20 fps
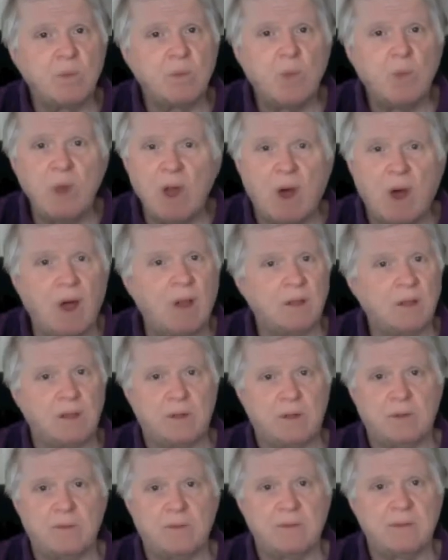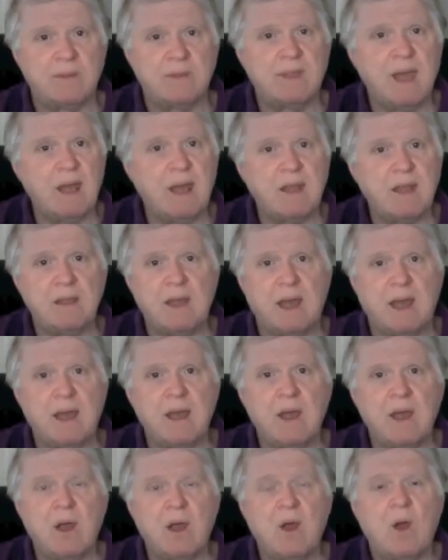We all do, day to day,
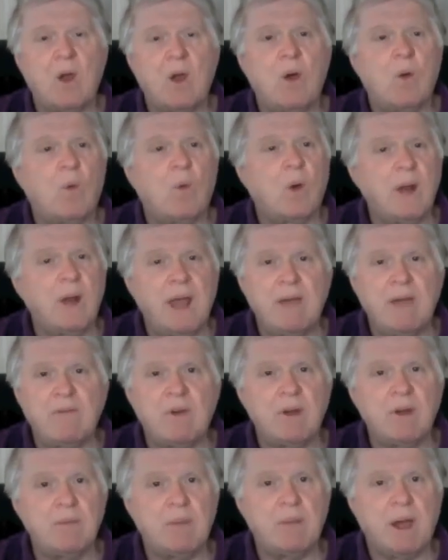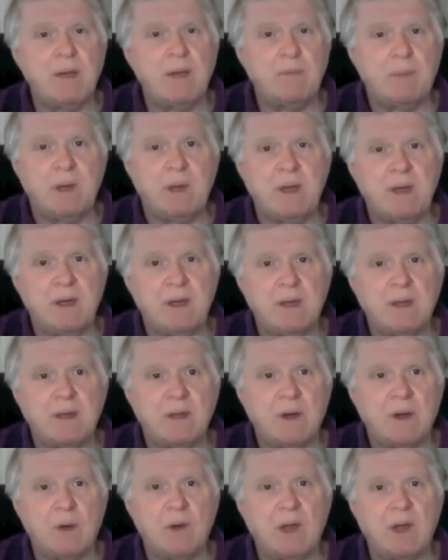whatever it might be.
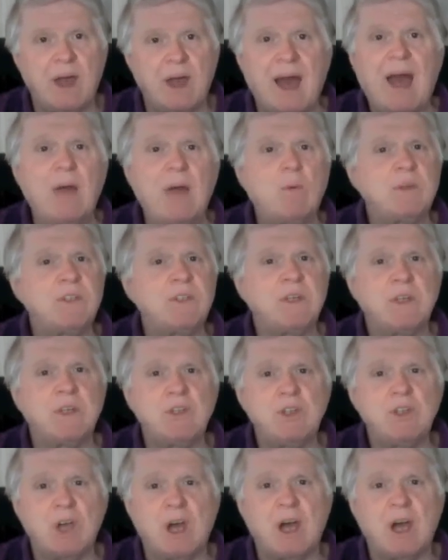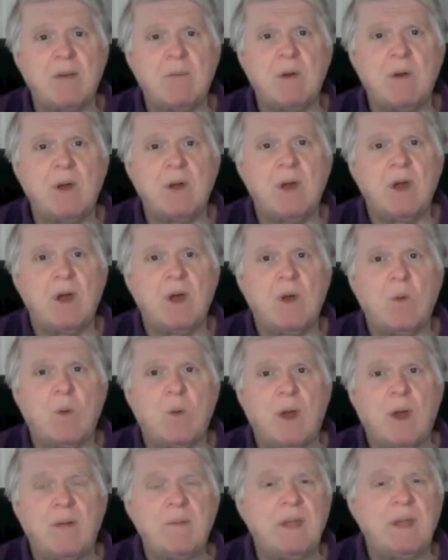Okay, I was in a job
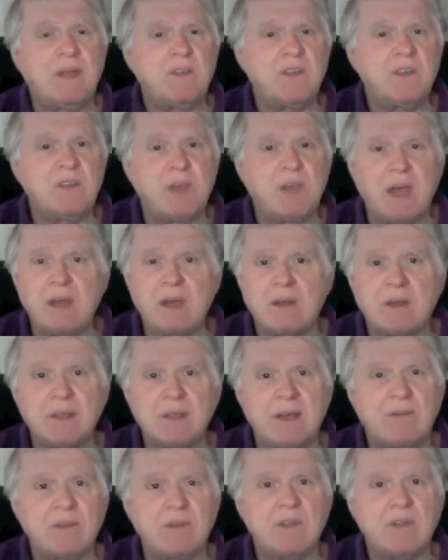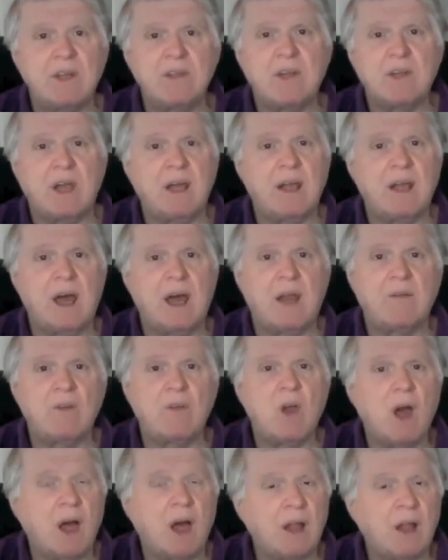where I've been in sales ever since I got out of
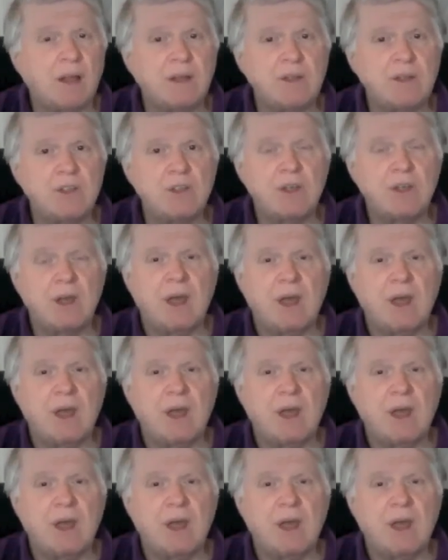college.